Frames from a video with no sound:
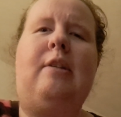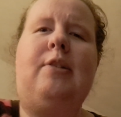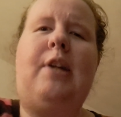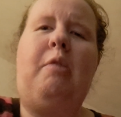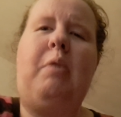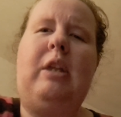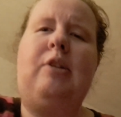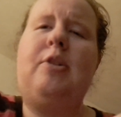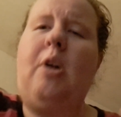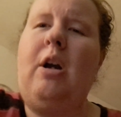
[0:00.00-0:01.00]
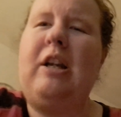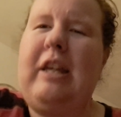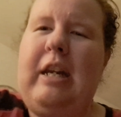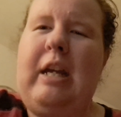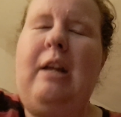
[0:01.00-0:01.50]
He's not really starring
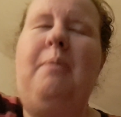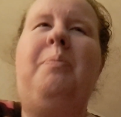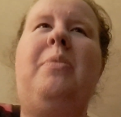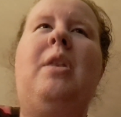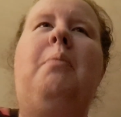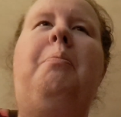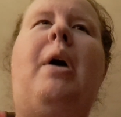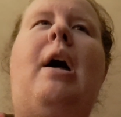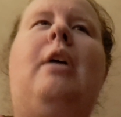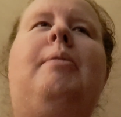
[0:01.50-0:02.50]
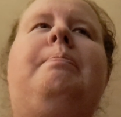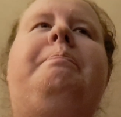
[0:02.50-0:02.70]
in it, but